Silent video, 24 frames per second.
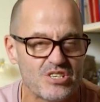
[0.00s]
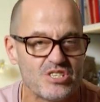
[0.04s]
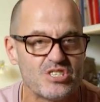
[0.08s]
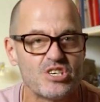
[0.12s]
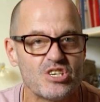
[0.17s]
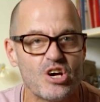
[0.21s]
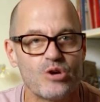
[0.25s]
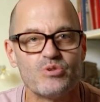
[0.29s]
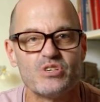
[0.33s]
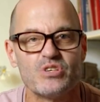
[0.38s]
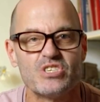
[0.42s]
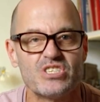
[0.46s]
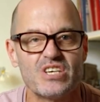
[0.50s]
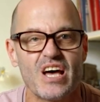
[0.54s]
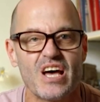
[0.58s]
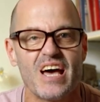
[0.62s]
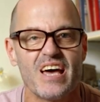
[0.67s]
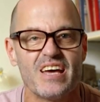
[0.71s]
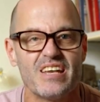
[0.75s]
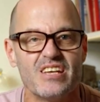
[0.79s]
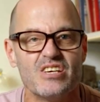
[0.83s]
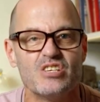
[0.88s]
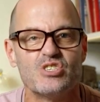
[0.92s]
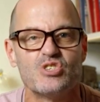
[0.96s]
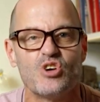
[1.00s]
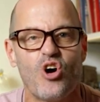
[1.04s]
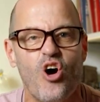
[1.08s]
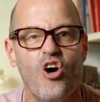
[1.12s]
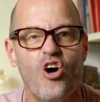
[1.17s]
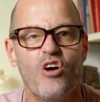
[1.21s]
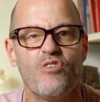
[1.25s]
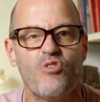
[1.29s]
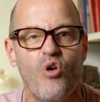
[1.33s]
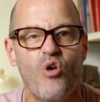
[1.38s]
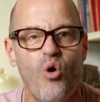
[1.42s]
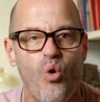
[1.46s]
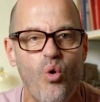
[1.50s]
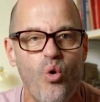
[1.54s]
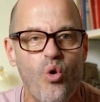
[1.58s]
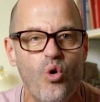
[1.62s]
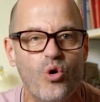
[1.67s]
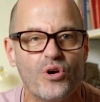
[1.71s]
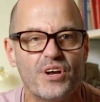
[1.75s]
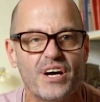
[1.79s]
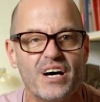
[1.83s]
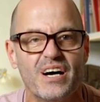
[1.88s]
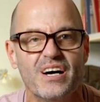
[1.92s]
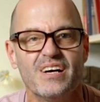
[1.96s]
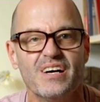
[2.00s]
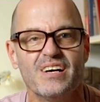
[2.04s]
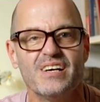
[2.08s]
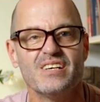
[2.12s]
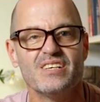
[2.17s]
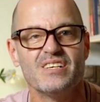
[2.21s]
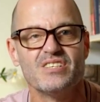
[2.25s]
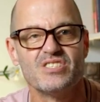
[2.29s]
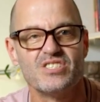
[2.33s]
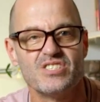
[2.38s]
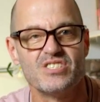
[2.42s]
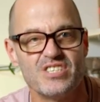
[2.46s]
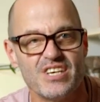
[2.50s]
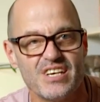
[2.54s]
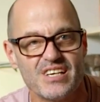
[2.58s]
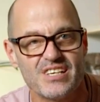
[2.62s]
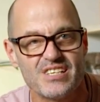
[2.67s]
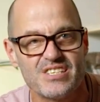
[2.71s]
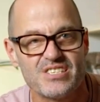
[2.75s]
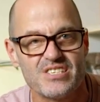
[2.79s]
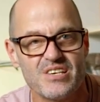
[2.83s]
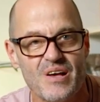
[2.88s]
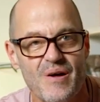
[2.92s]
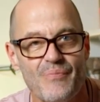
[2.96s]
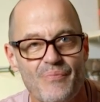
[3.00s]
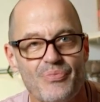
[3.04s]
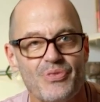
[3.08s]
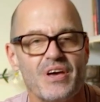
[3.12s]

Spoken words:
so we say it is of order 6.